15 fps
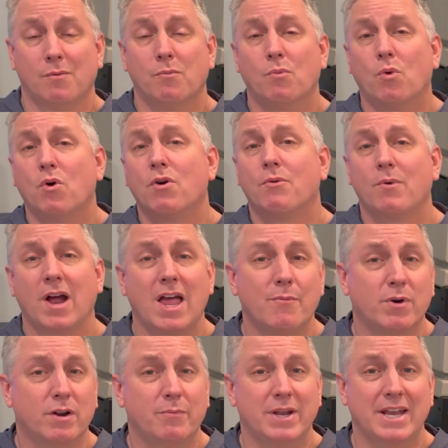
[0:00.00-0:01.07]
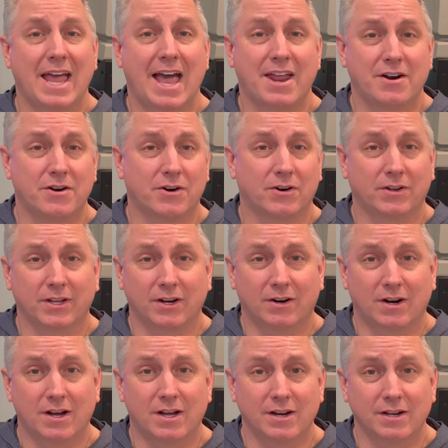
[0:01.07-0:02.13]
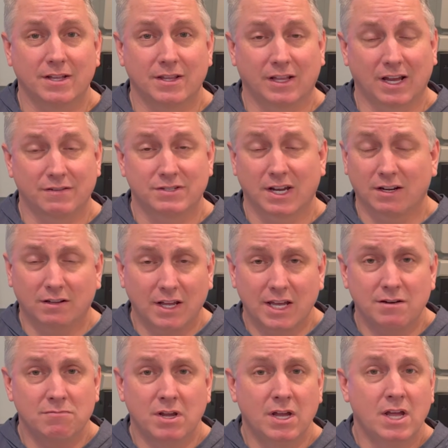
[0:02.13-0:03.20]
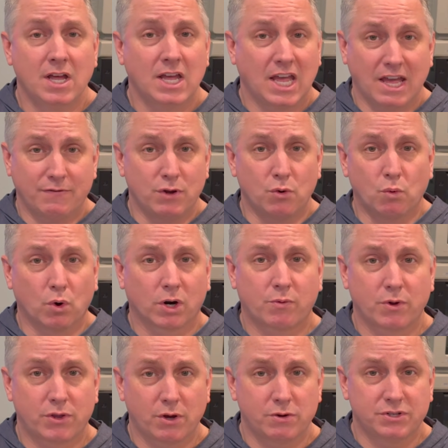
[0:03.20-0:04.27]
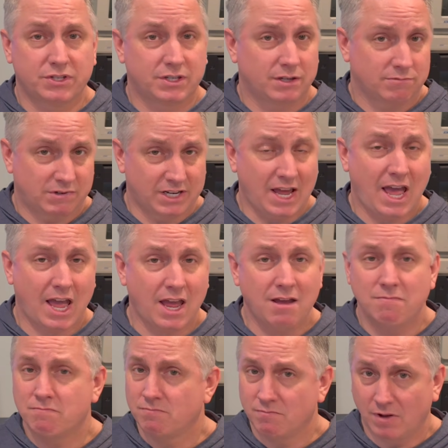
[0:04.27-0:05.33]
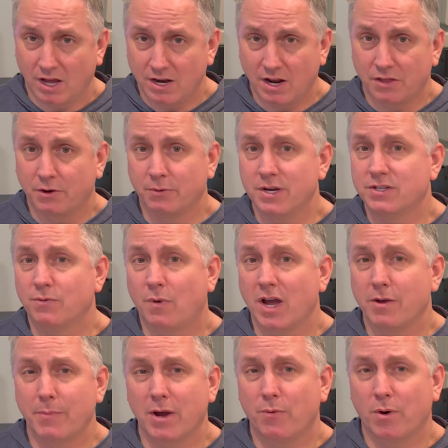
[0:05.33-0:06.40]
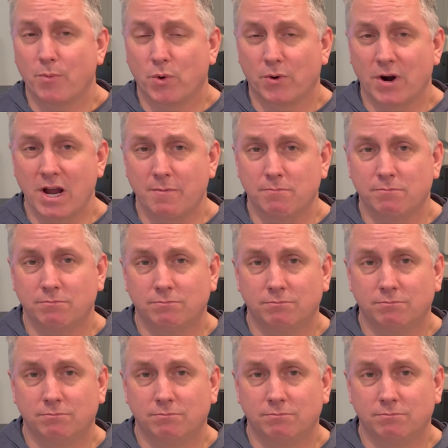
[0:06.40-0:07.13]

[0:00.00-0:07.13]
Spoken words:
more RAM would have been added earlier on in the life cycle. And if you work with those today, another reason why you might want more RAM.